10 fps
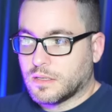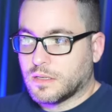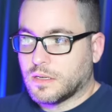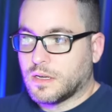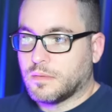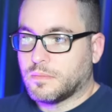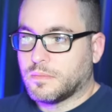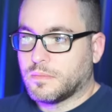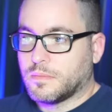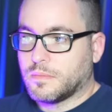
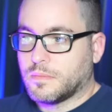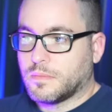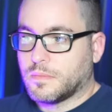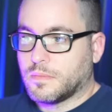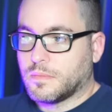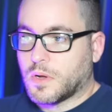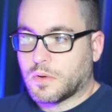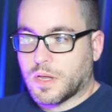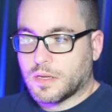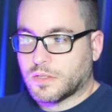Um
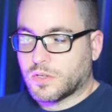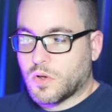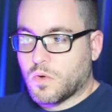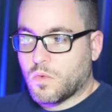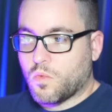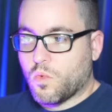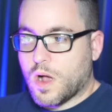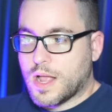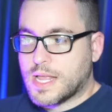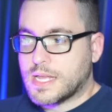okay, so
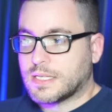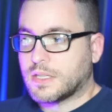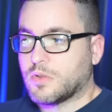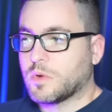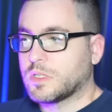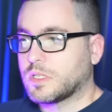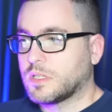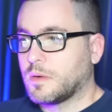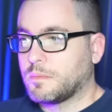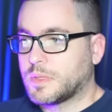I guess there is
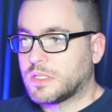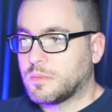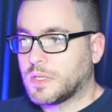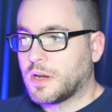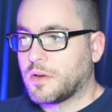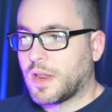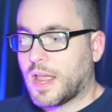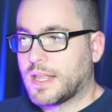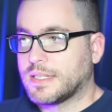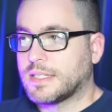some similarity. I
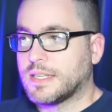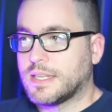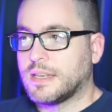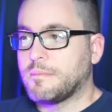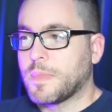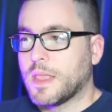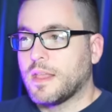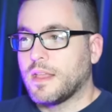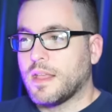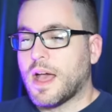guess the
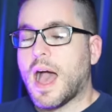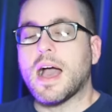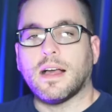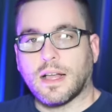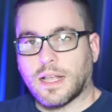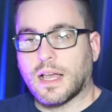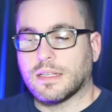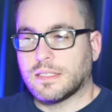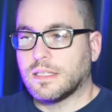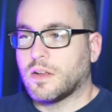I, I kind of
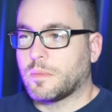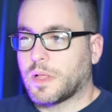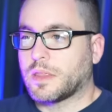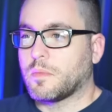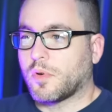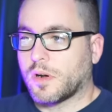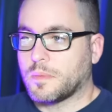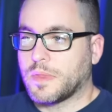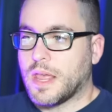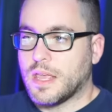see now. I'm glad they brought
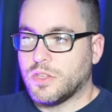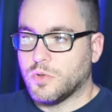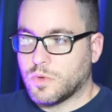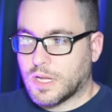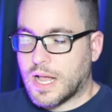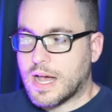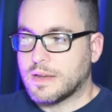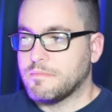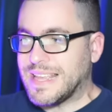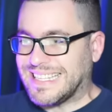up the AU. It kind
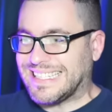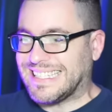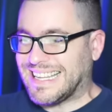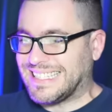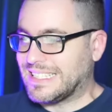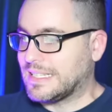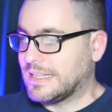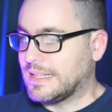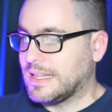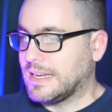of makes sense
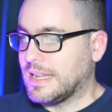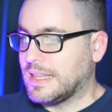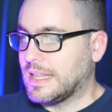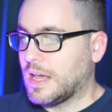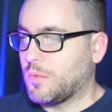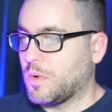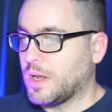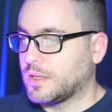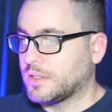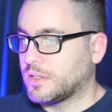then in that
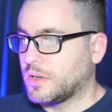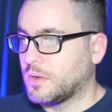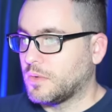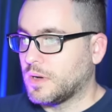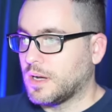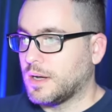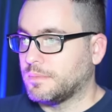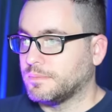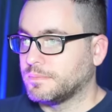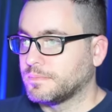way. So
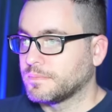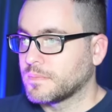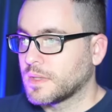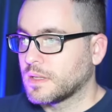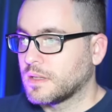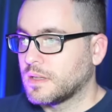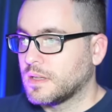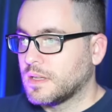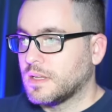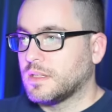um
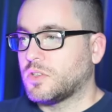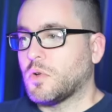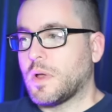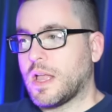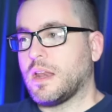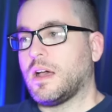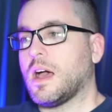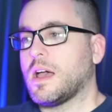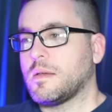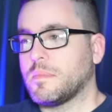so
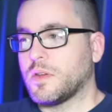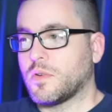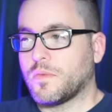Anaheim and Earth